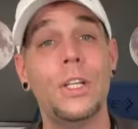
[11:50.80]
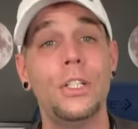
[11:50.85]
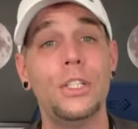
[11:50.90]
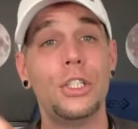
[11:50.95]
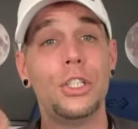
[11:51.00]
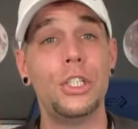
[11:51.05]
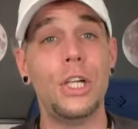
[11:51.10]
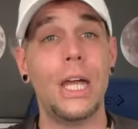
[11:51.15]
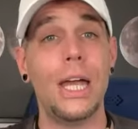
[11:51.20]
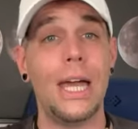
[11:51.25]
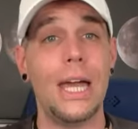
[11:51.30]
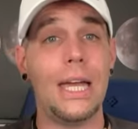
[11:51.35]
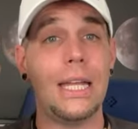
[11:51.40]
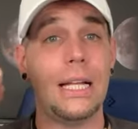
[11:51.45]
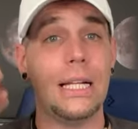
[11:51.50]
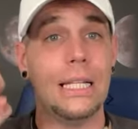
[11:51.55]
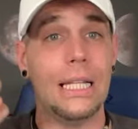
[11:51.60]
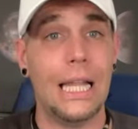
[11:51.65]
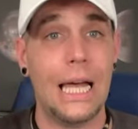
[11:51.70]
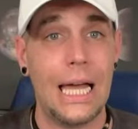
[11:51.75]

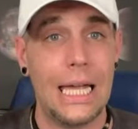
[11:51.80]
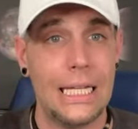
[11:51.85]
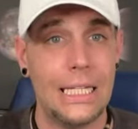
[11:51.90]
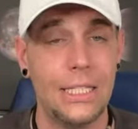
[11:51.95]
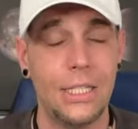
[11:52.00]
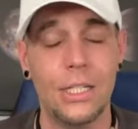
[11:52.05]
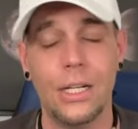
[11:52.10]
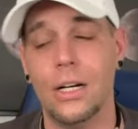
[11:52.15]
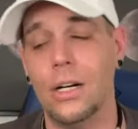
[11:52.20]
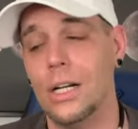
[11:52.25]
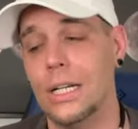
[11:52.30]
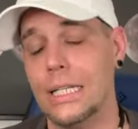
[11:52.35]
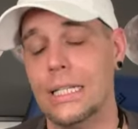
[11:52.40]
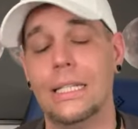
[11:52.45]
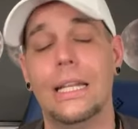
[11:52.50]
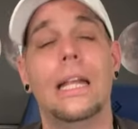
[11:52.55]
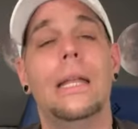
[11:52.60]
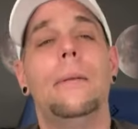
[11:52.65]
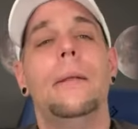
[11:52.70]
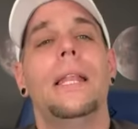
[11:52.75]
Shine a light on
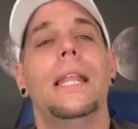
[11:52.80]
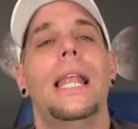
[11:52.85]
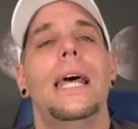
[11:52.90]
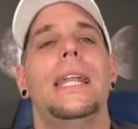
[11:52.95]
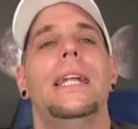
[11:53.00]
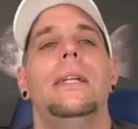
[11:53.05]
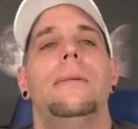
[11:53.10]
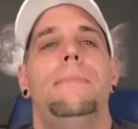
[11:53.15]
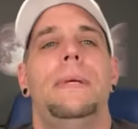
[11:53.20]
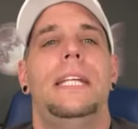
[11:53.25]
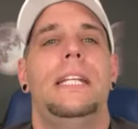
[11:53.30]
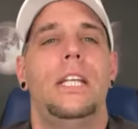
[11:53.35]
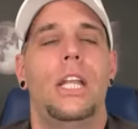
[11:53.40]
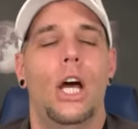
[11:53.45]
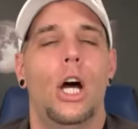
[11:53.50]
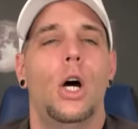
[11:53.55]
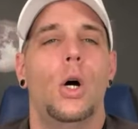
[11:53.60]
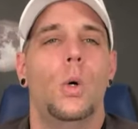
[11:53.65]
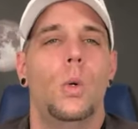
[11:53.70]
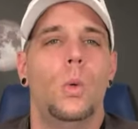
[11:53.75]
it and let it be
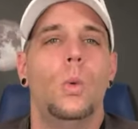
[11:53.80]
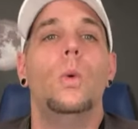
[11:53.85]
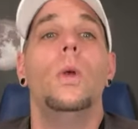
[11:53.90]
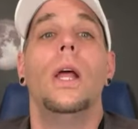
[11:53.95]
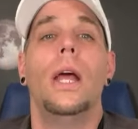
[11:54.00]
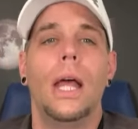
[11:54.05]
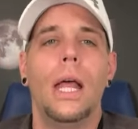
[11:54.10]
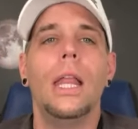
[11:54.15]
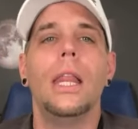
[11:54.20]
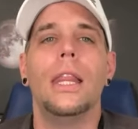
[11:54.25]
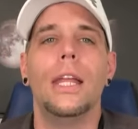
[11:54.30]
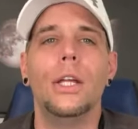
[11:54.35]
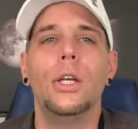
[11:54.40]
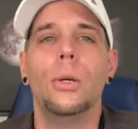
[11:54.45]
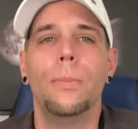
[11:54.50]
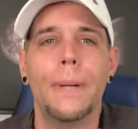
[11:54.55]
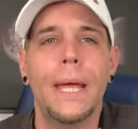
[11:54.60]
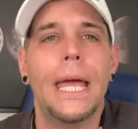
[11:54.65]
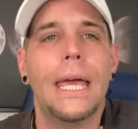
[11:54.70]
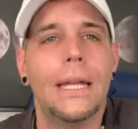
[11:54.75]
known that
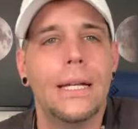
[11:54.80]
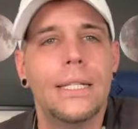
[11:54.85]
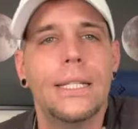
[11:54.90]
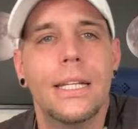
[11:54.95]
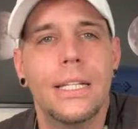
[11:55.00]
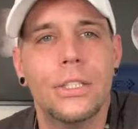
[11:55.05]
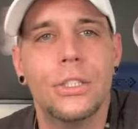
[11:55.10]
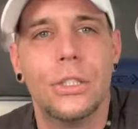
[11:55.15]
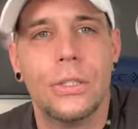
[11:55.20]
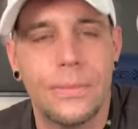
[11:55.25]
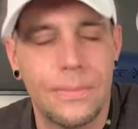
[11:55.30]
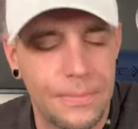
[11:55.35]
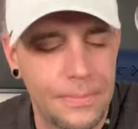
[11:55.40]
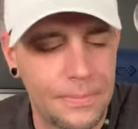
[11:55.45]
you're paying attention.